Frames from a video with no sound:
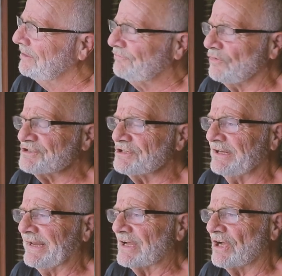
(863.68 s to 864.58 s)

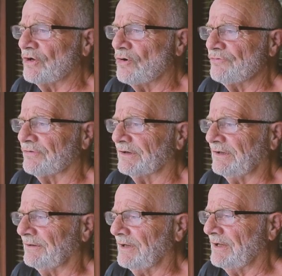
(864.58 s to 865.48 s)
Fortunately, I got over
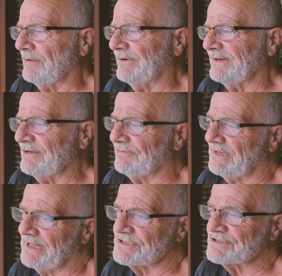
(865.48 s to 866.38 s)
it, but
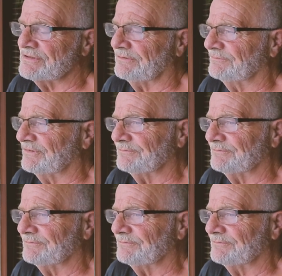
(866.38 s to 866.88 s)
nevertheless, the